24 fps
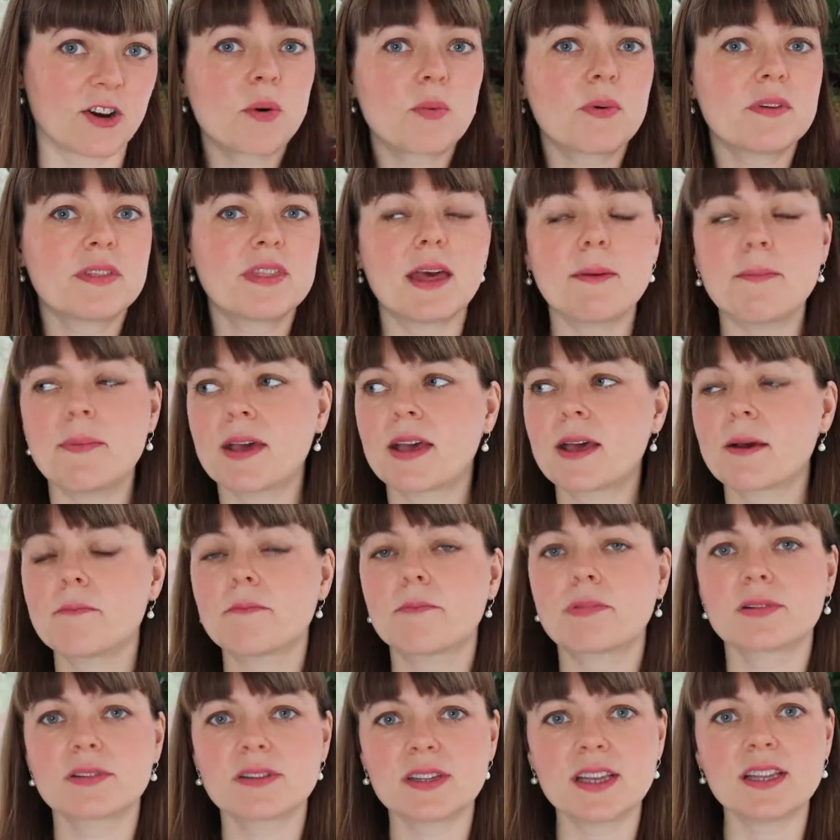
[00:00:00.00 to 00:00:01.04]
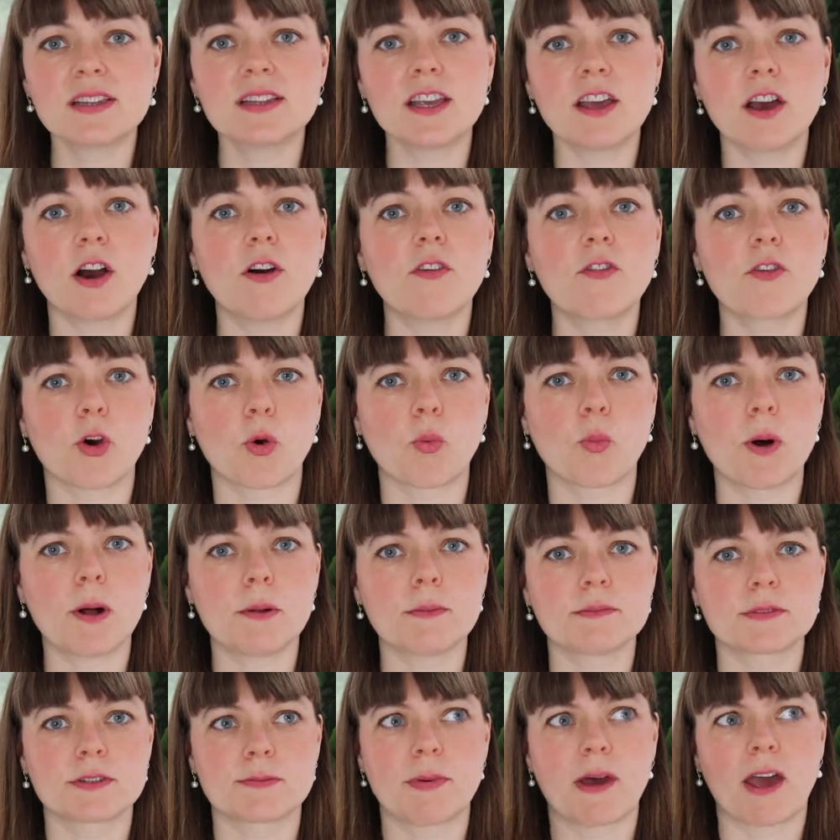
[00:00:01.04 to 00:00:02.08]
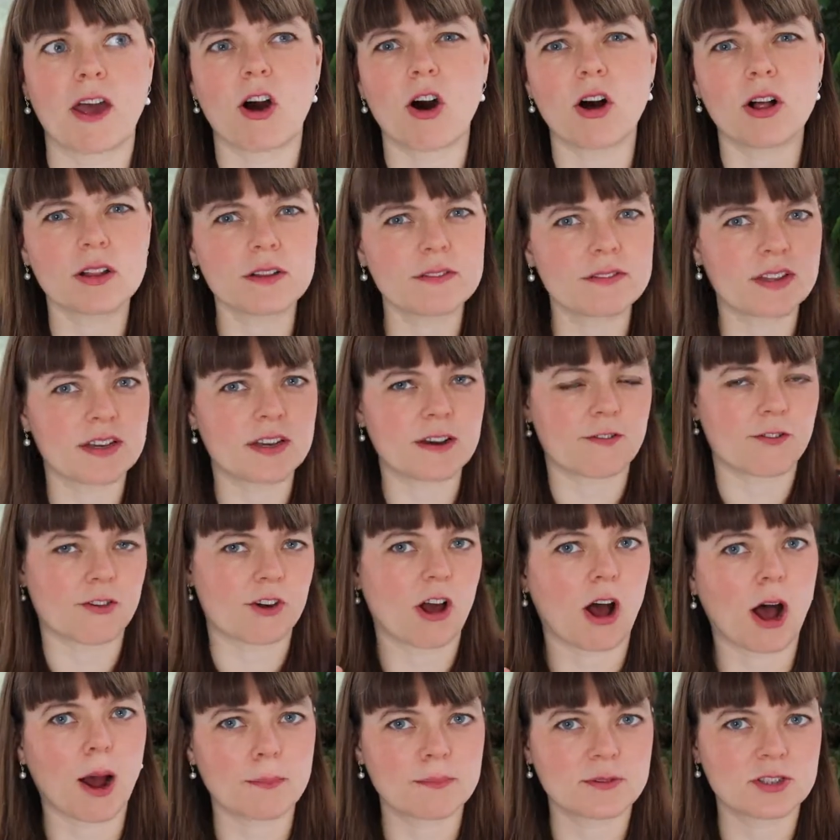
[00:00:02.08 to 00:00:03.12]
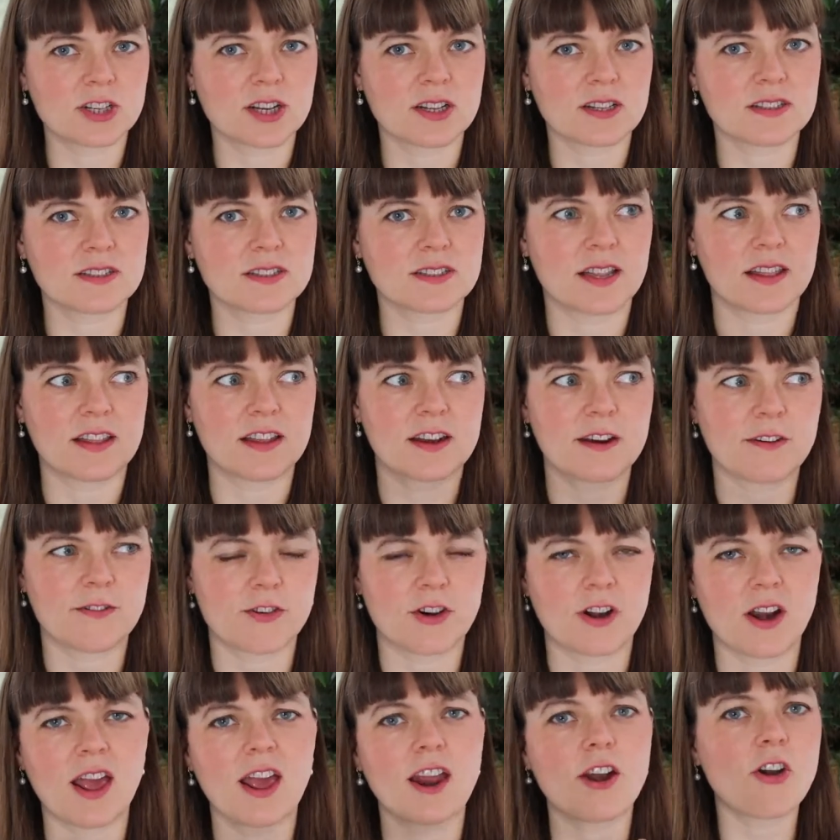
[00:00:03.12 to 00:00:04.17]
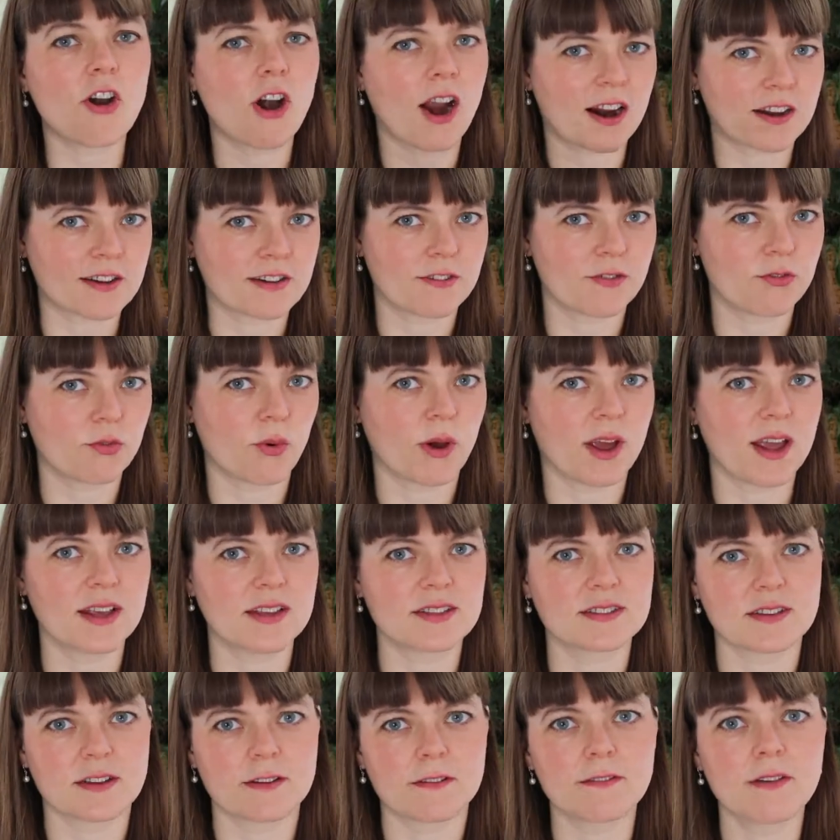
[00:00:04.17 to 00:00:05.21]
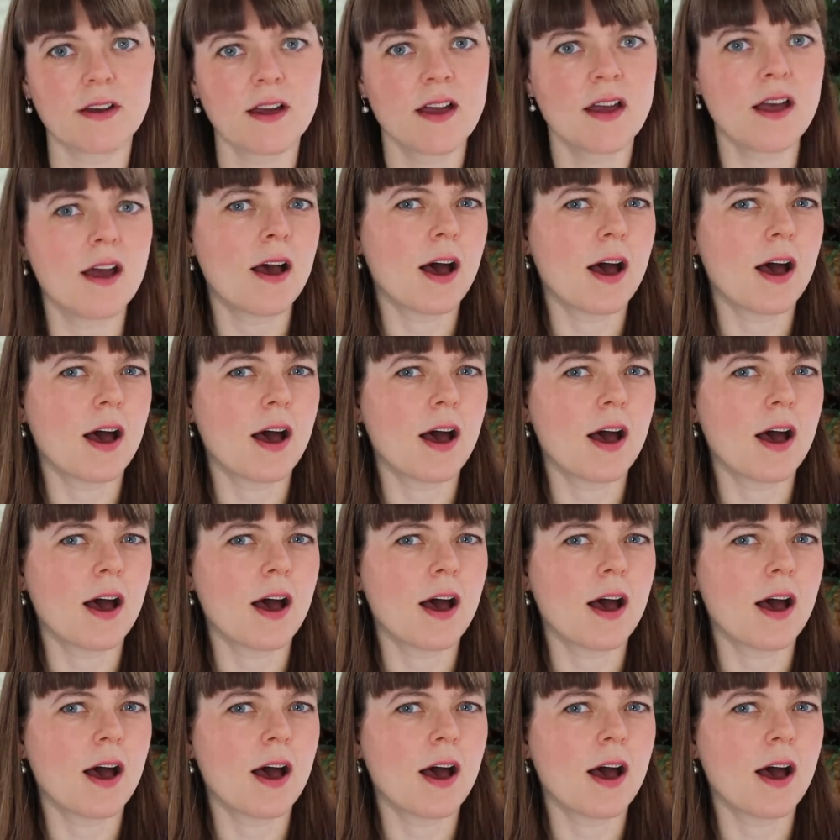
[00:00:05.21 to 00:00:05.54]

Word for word: Or would they be completely overwhelmed by all of the different options and the different interactive ways of